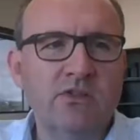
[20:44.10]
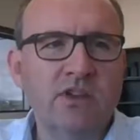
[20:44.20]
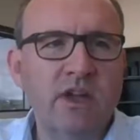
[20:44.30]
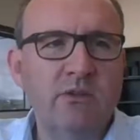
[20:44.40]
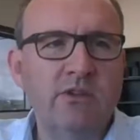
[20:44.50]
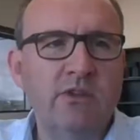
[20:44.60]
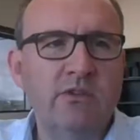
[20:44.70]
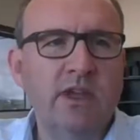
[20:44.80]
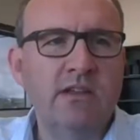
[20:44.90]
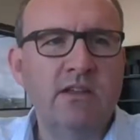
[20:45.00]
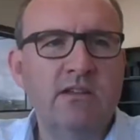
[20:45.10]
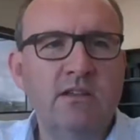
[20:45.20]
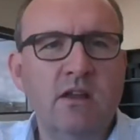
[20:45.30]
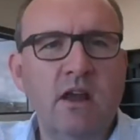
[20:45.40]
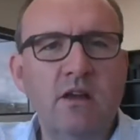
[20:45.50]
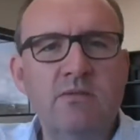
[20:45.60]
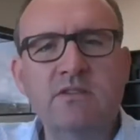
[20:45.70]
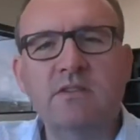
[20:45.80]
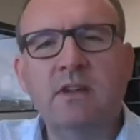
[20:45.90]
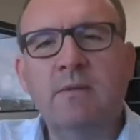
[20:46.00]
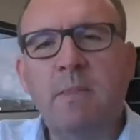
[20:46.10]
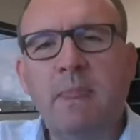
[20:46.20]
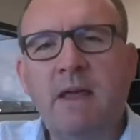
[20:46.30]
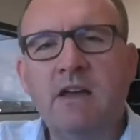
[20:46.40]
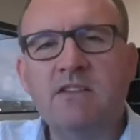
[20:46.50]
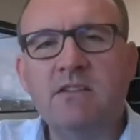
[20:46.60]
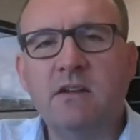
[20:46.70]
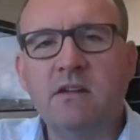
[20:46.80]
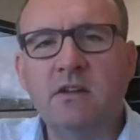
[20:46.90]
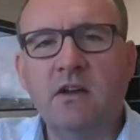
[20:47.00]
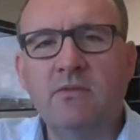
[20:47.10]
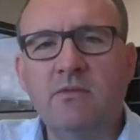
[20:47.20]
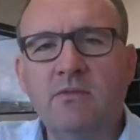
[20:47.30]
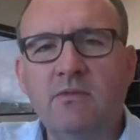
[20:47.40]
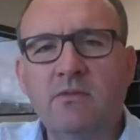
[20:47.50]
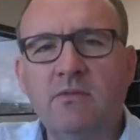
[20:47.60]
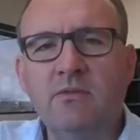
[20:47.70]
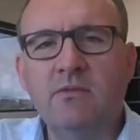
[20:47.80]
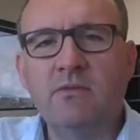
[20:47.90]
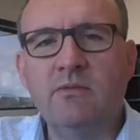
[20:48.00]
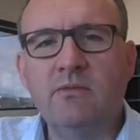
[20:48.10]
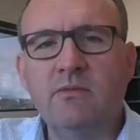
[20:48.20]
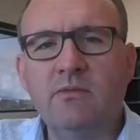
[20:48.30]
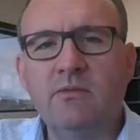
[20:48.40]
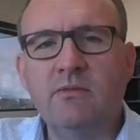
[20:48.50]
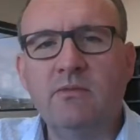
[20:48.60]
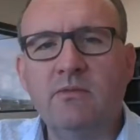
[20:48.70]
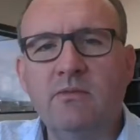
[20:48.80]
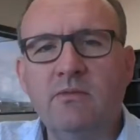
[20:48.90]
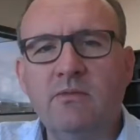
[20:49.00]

with you how we do that, because I started off kind of explaining the